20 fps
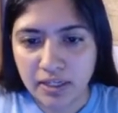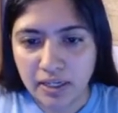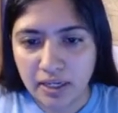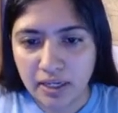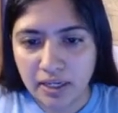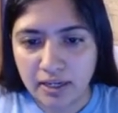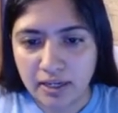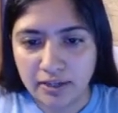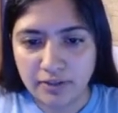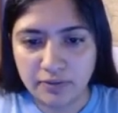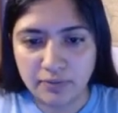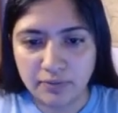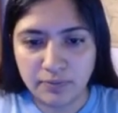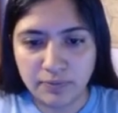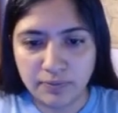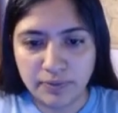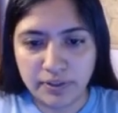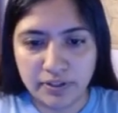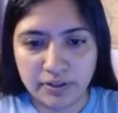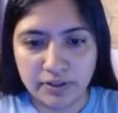and
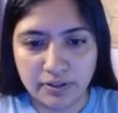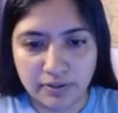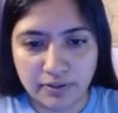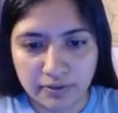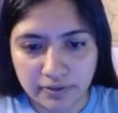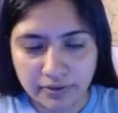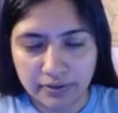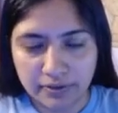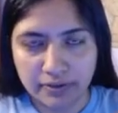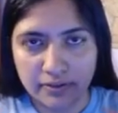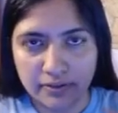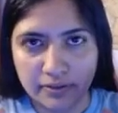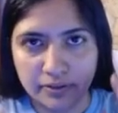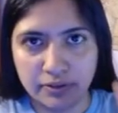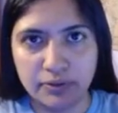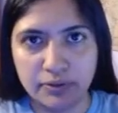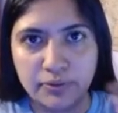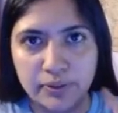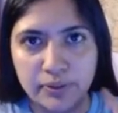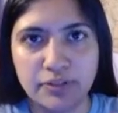we're
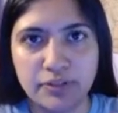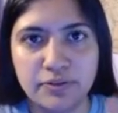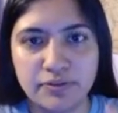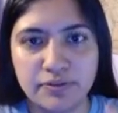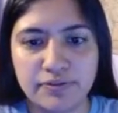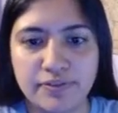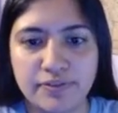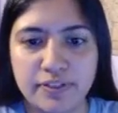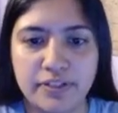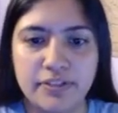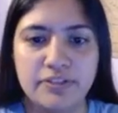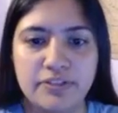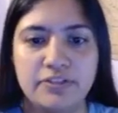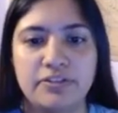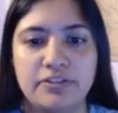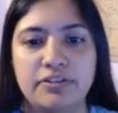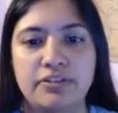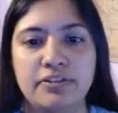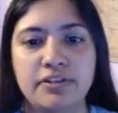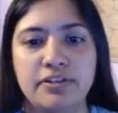going to
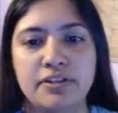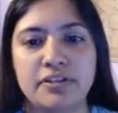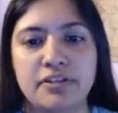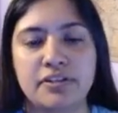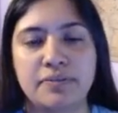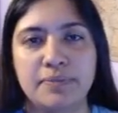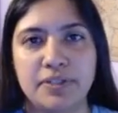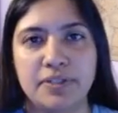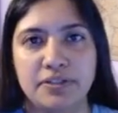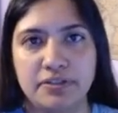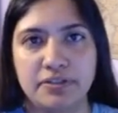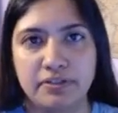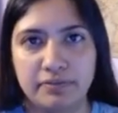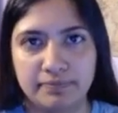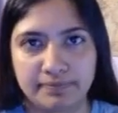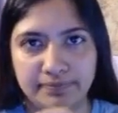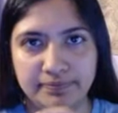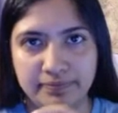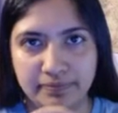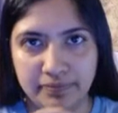finish this commission
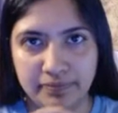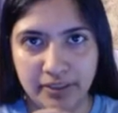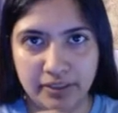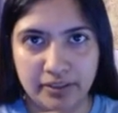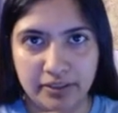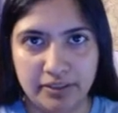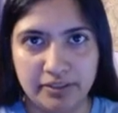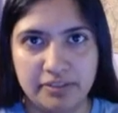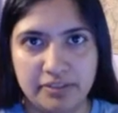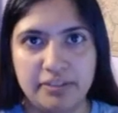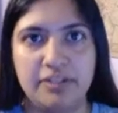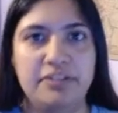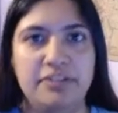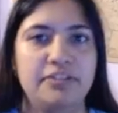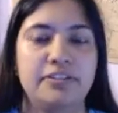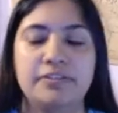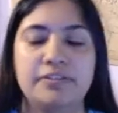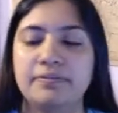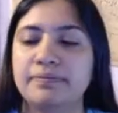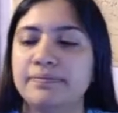in this
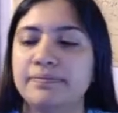session.